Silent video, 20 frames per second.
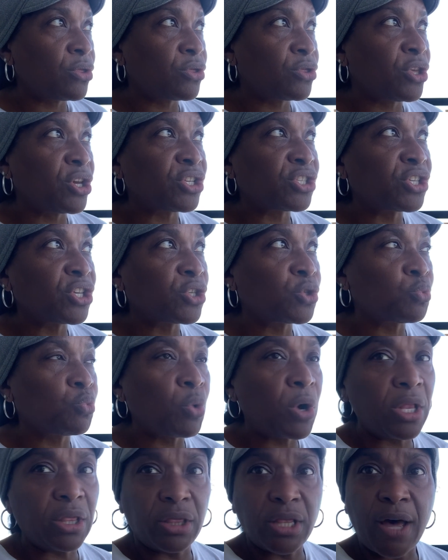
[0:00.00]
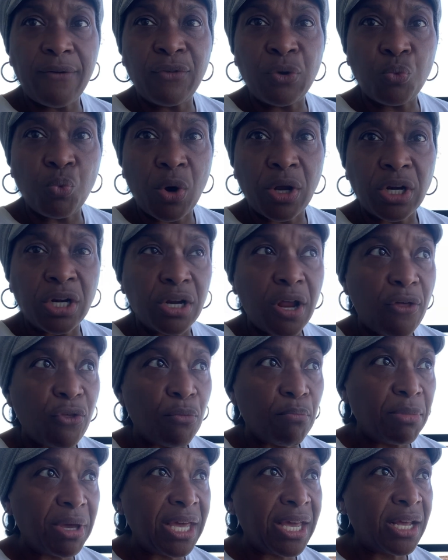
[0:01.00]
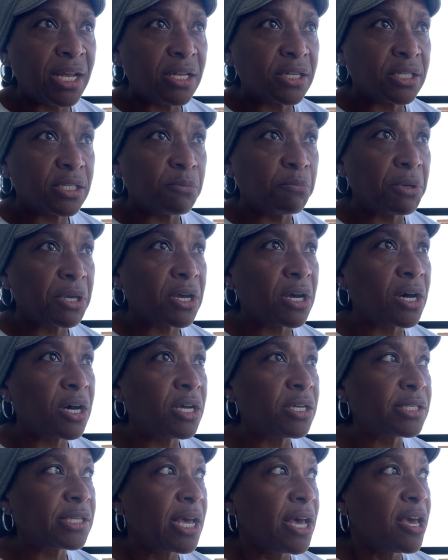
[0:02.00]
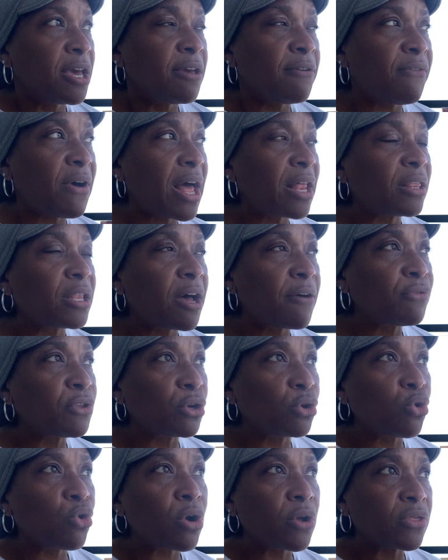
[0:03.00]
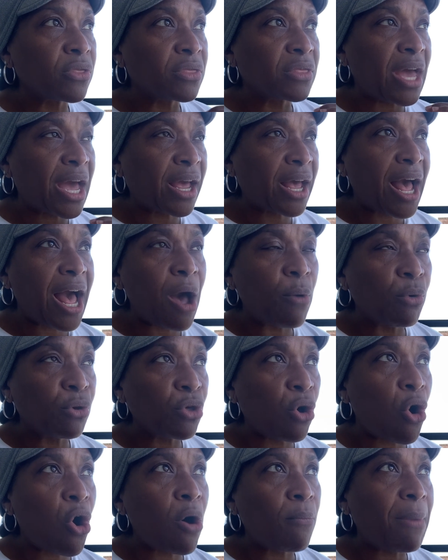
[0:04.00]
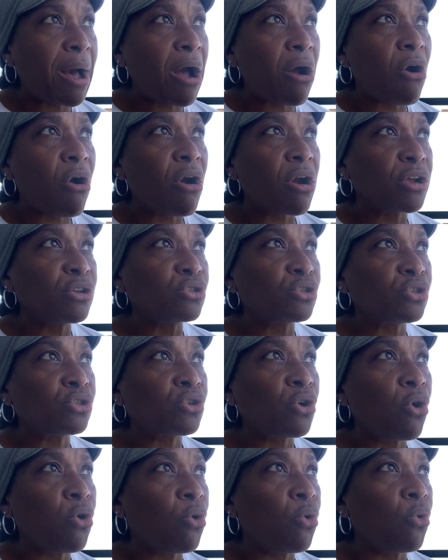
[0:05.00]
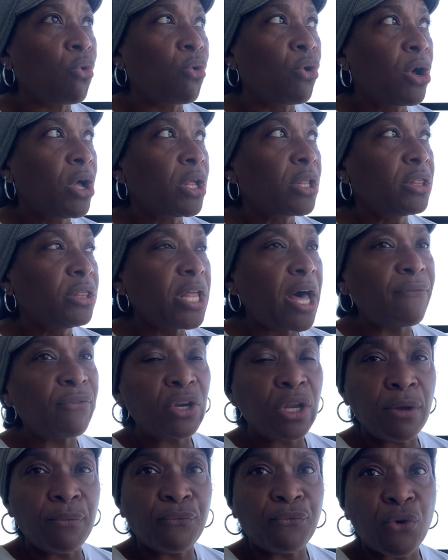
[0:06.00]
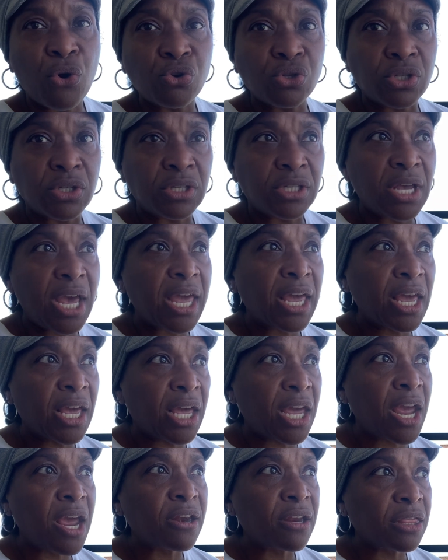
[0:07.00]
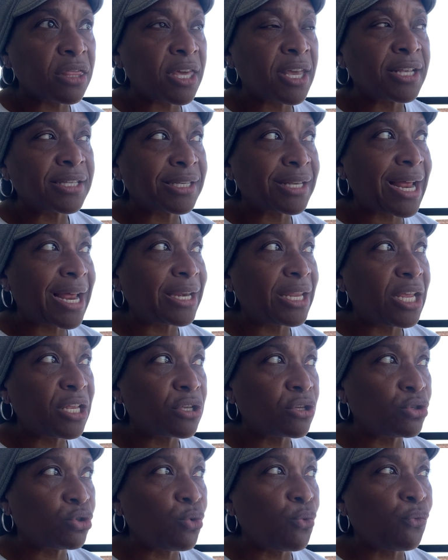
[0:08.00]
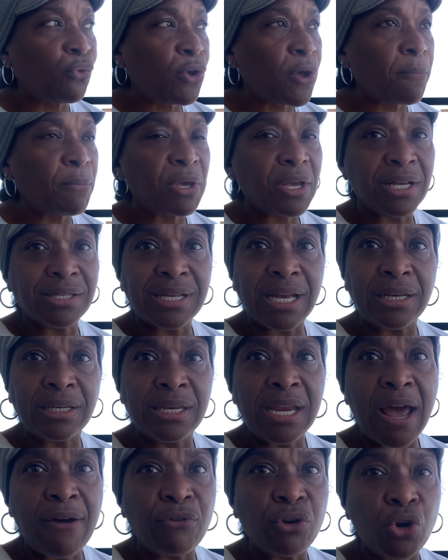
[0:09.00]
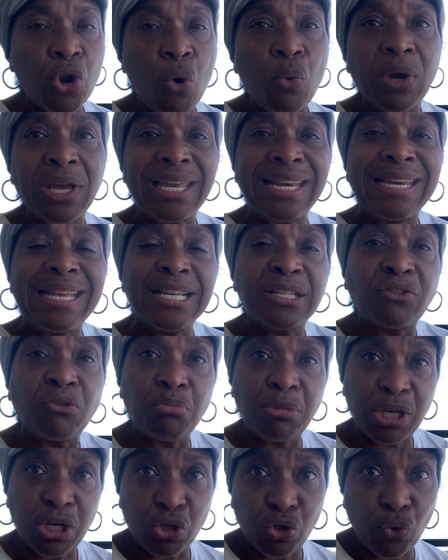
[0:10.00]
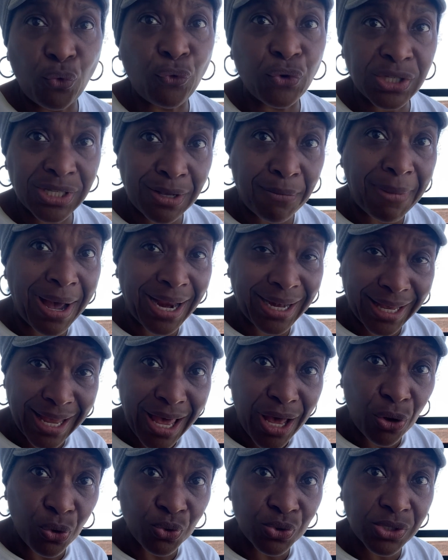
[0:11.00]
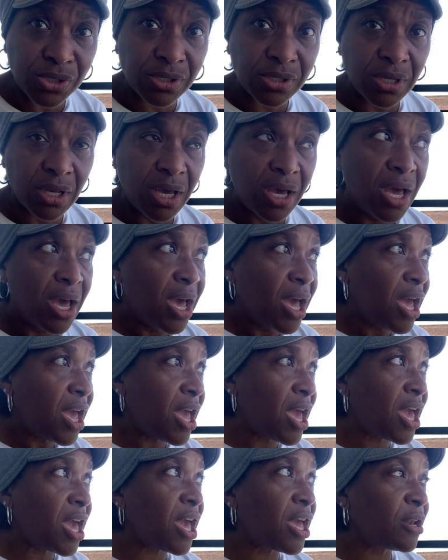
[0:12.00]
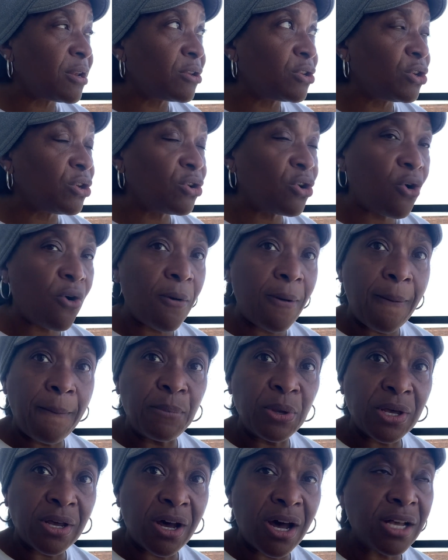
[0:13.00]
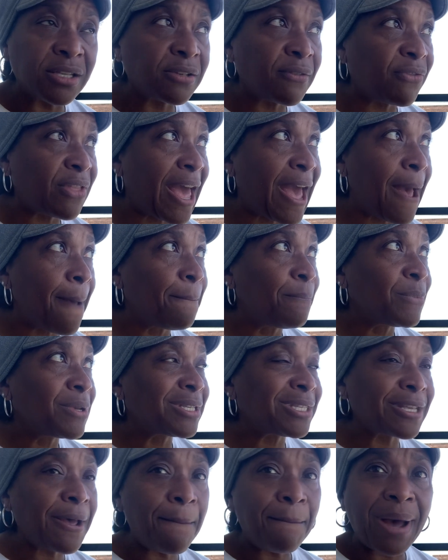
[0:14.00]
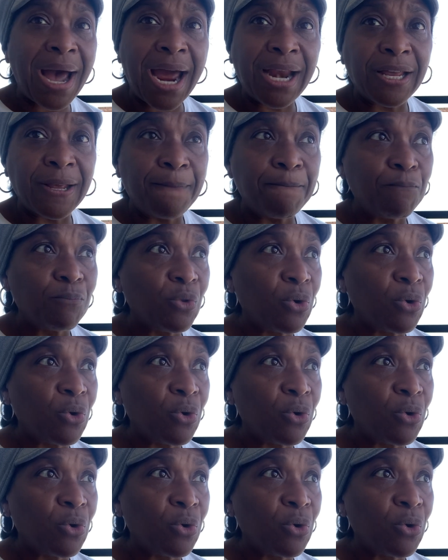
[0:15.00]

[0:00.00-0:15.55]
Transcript: this is what loving one another means because if I love the Lord thy God with all my heart and soul, loving him first is taking care of the things that I need to do for him because I never know what he needs for me to do for somebody else. And you know, and because of that, somebody